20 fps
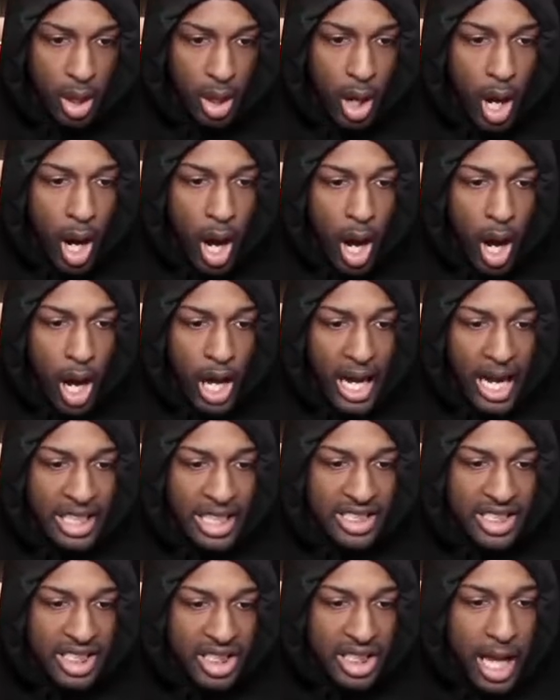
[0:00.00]
Oh, that
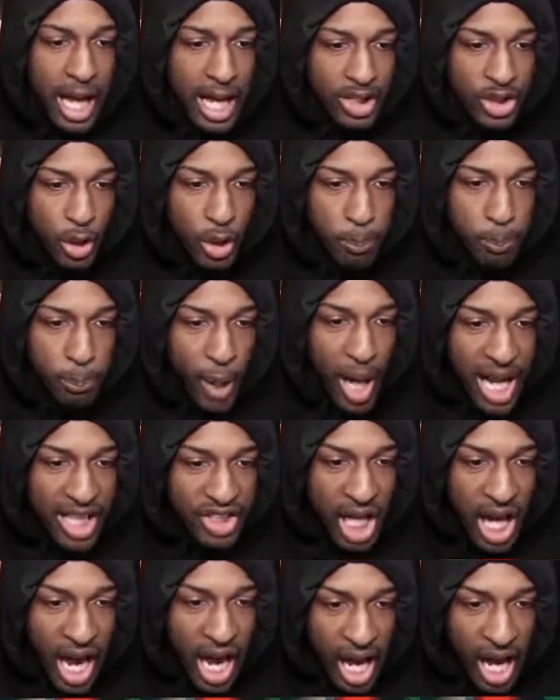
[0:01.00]
sucks, you
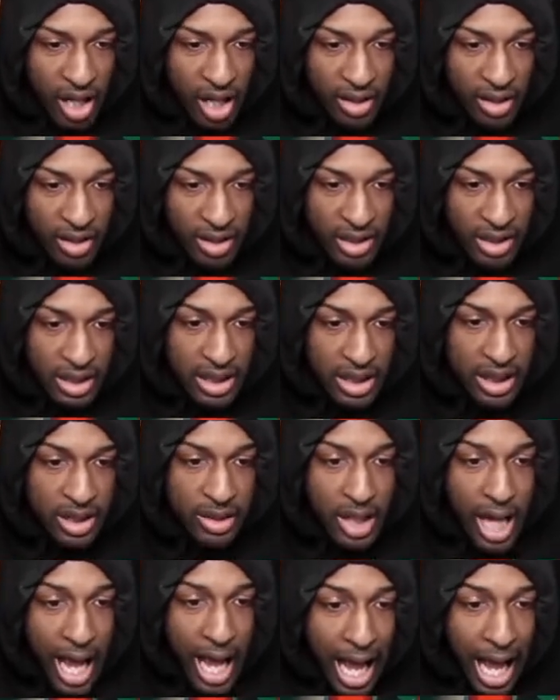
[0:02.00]
buzzer!
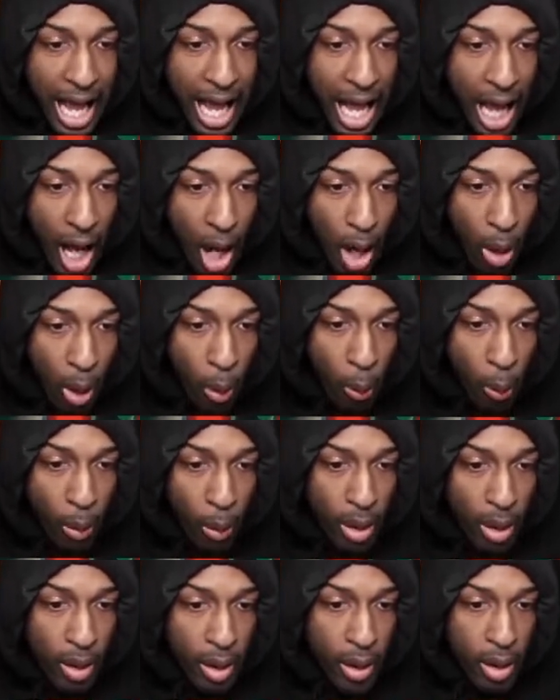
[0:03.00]
No!
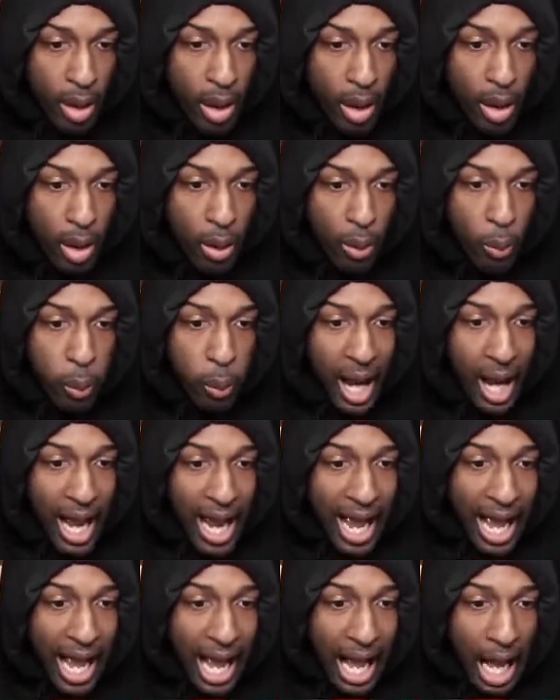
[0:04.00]

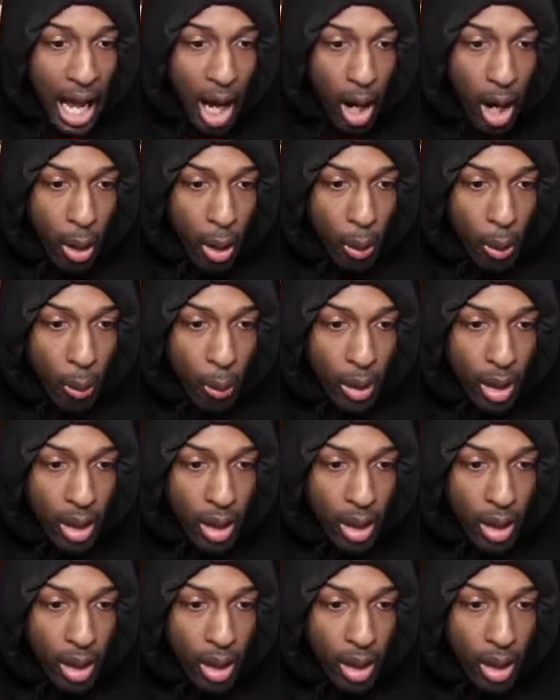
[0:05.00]
Wow!